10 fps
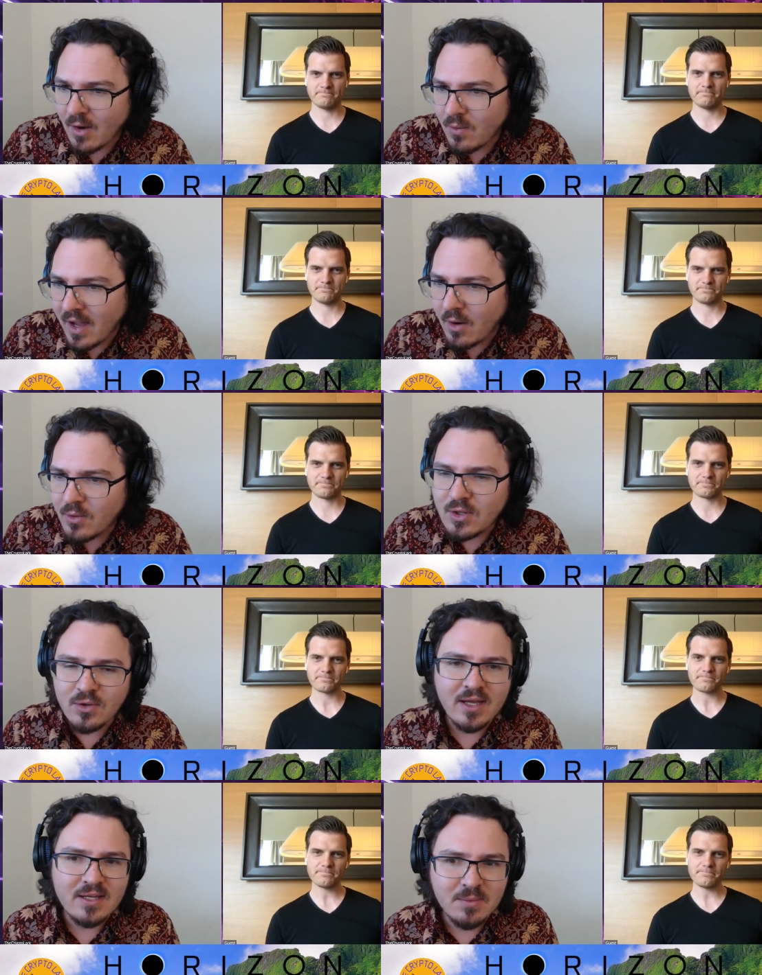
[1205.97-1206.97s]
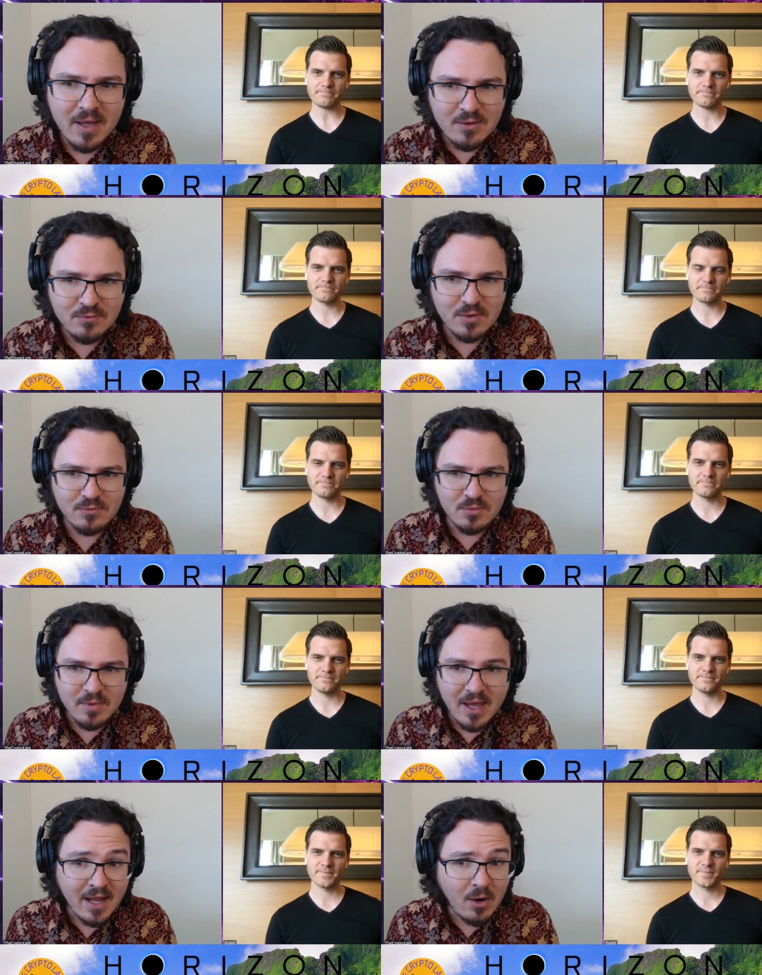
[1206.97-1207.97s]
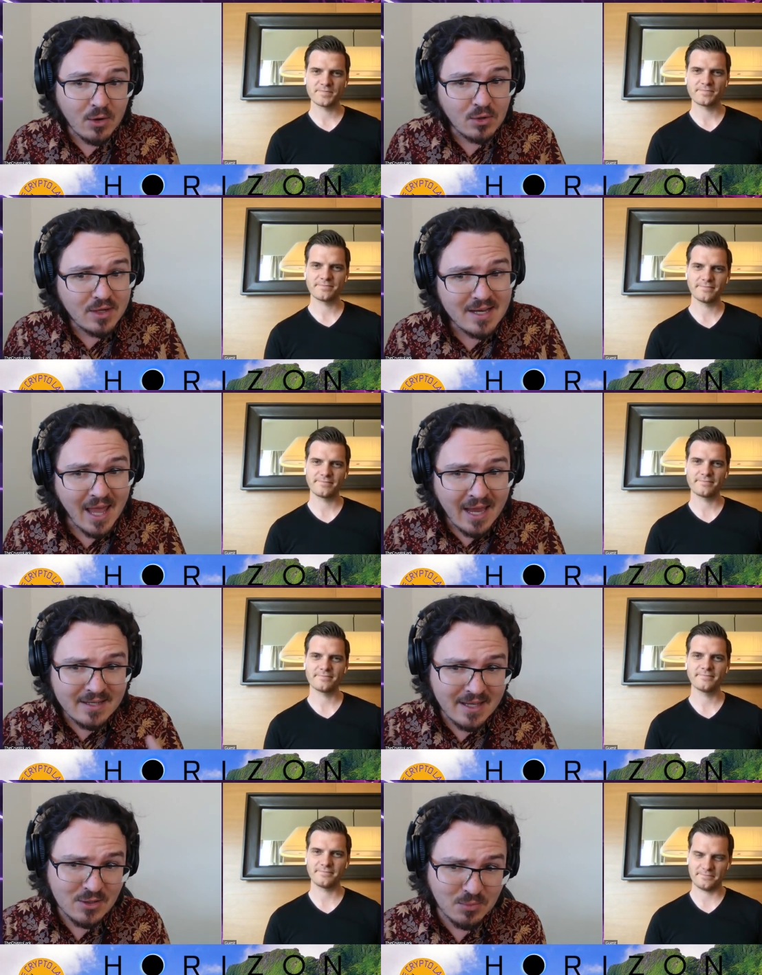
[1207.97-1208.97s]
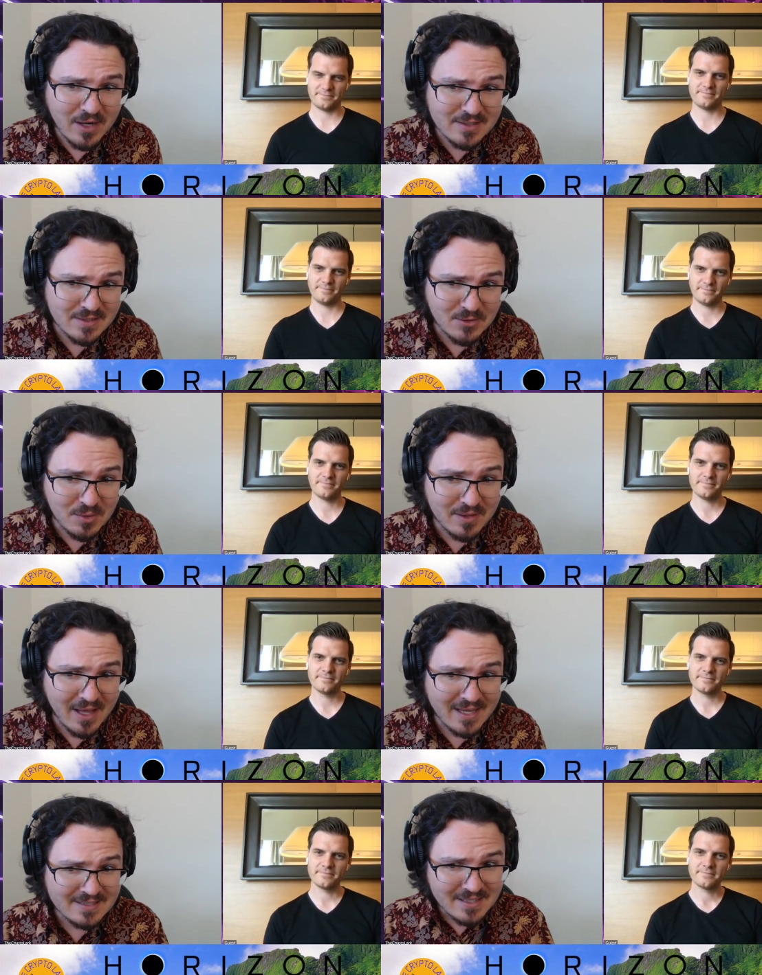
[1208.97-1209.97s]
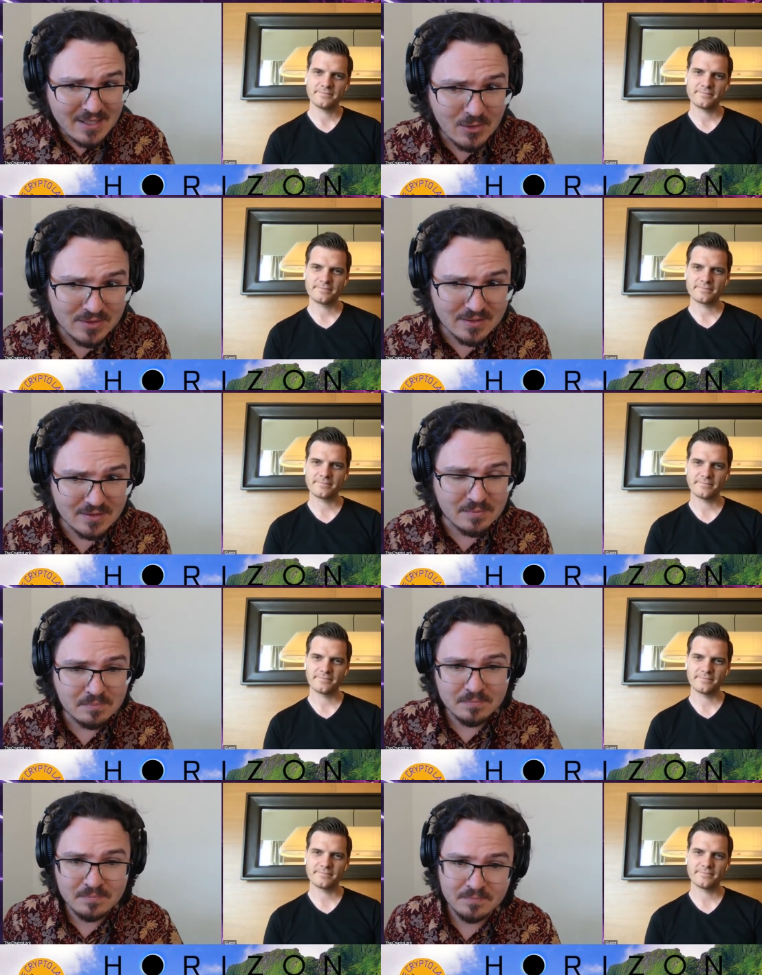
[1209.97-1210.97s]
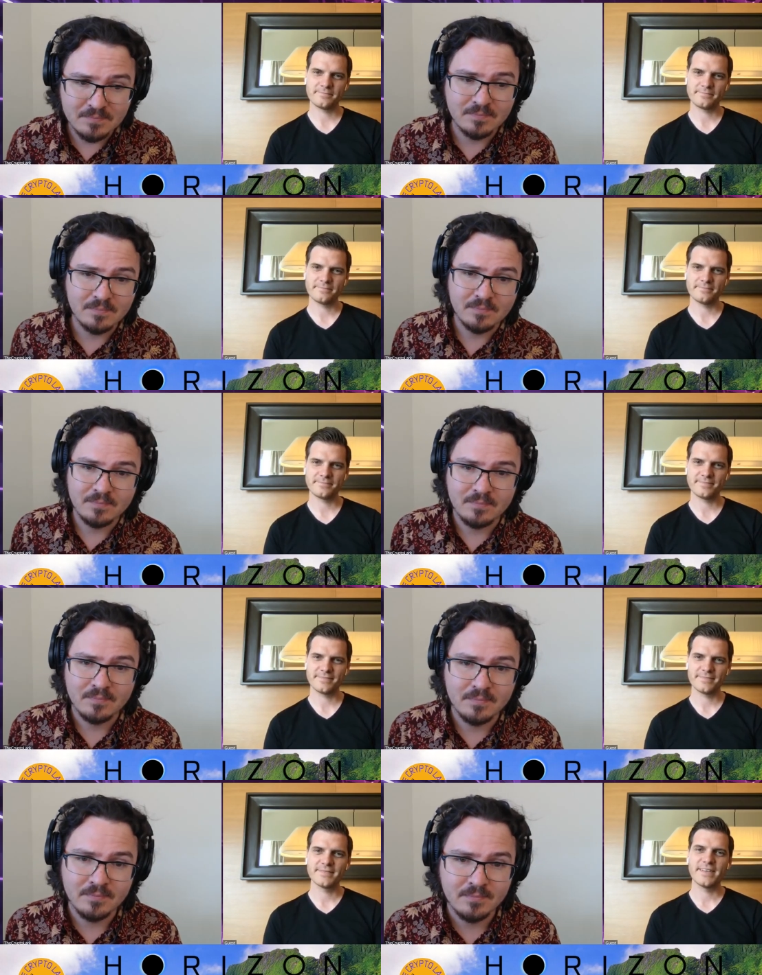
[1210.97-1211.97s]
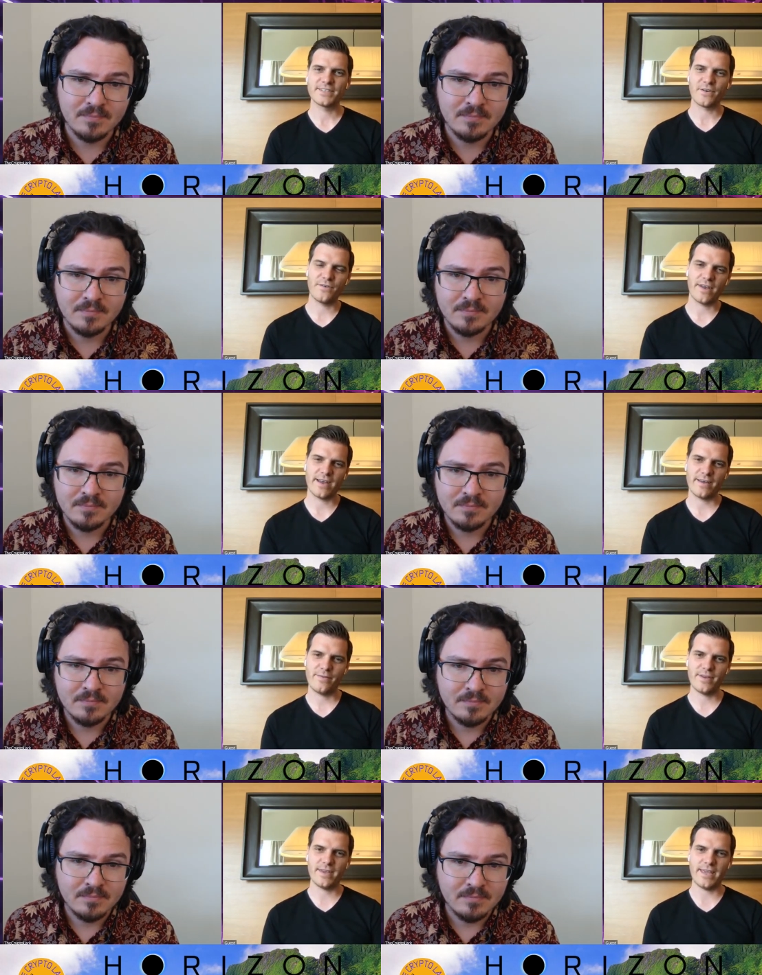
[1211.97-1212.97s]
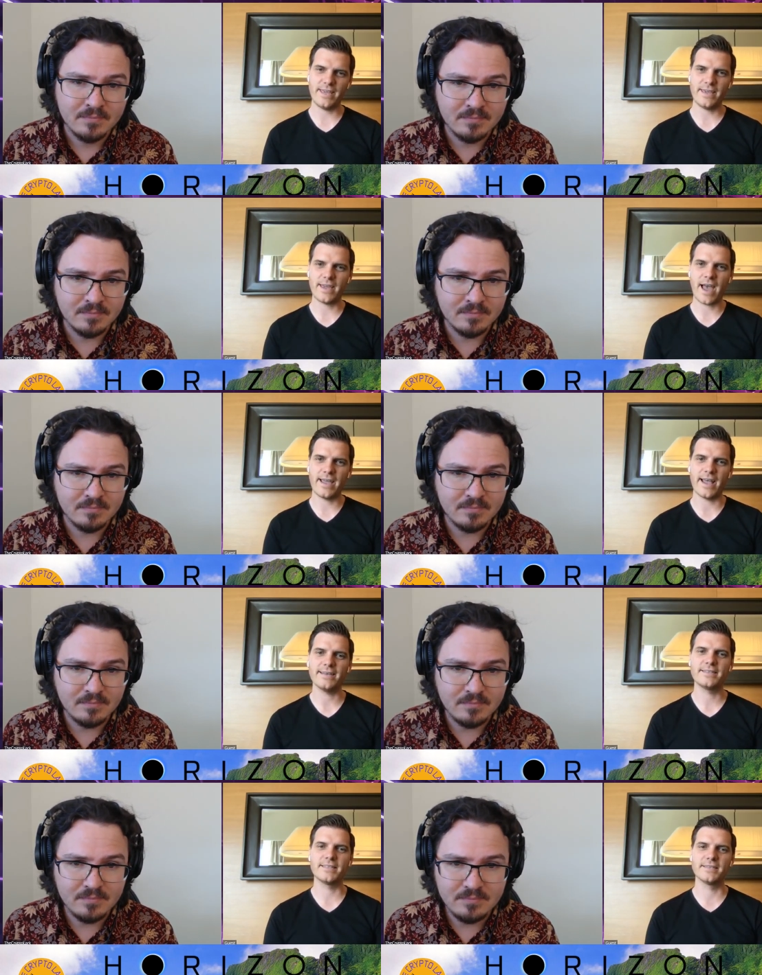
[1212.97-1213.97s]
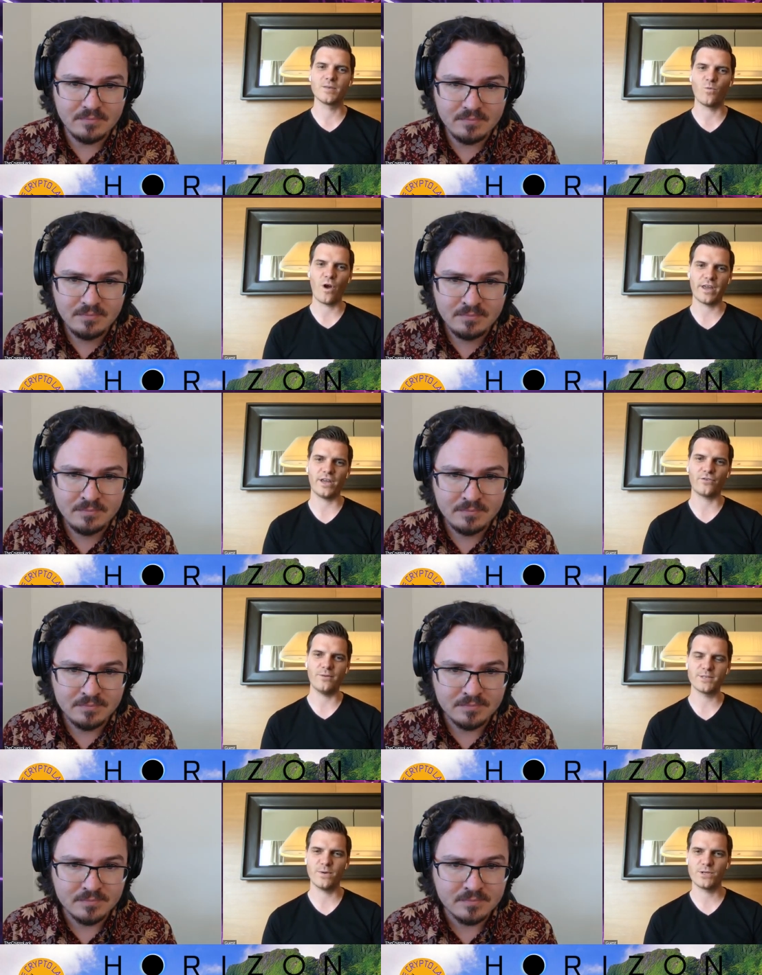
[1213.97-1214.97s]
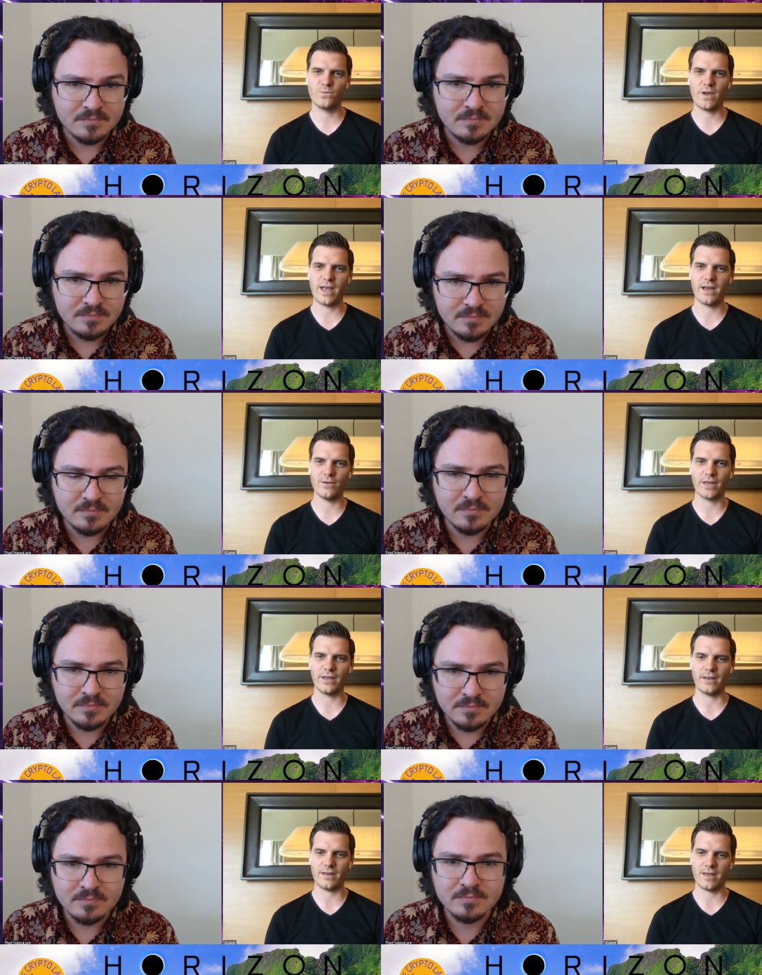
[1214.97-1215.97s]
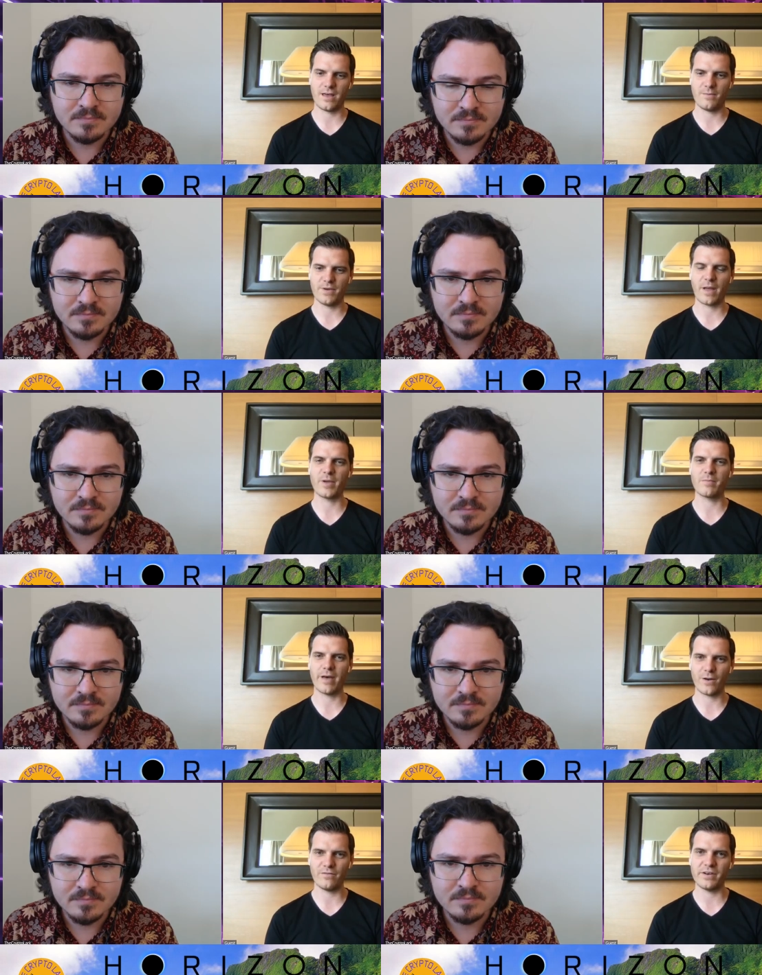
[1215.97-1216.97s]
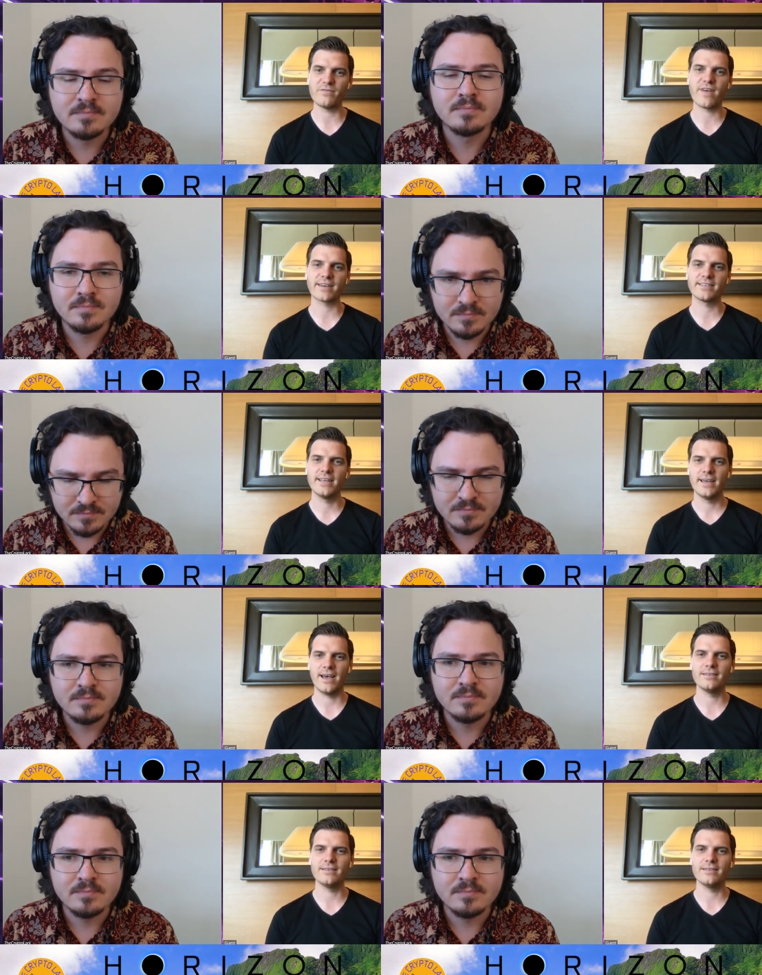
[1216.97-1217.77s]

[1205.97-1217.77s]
Speaker 1: how are you looking to benefit from that? And how are you looking to add to the Enterprise Ethereum Alliance ecosystem?
Speaker 2: So uh, the EEA has some working groups which we are looking at uh, becoming a part of, and in fact, uh,